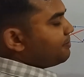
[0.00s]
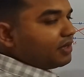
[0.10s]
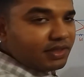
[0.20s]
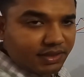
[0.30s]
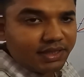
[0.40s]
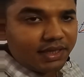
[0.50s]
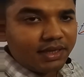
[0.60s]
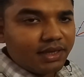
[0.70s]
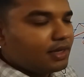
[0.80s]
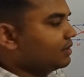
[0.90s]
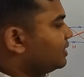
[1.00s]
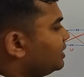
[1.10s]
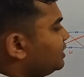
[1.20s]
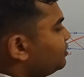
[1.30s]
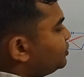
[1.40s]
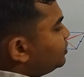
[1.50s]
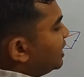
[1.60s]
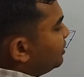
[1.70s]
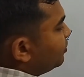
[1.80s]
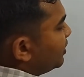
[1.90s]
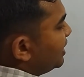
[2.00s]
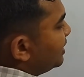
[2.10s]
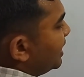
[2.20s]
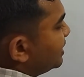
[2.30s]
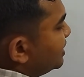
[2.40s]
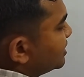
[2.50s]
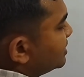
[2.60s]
c, then you should have to write like this.